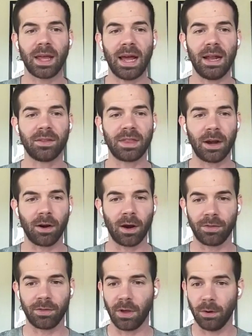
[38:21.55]
And there
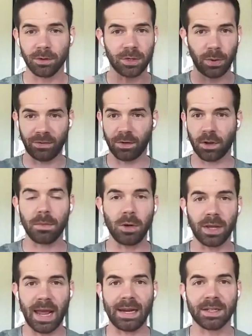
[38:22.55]
are those who have
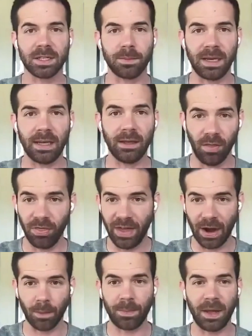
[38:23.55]
communicated to me in
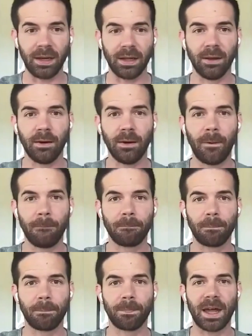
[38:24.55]
their opinion
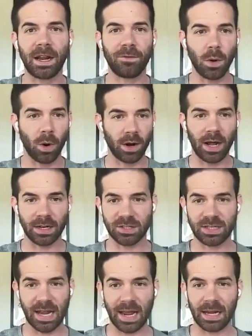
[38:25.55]
that if you are not
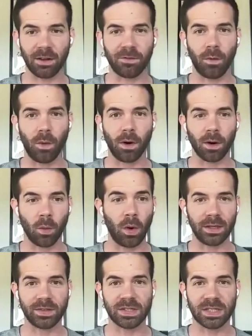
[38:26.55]
standing for
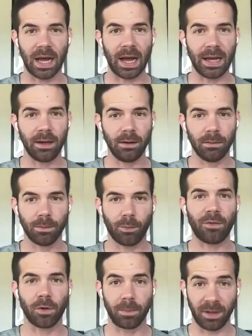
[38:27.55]
one side,
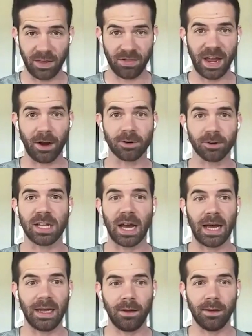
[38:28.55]
preferably their
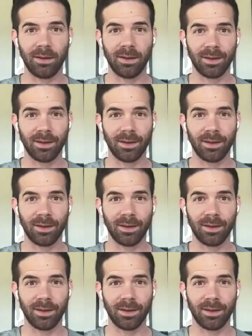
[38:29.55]
side,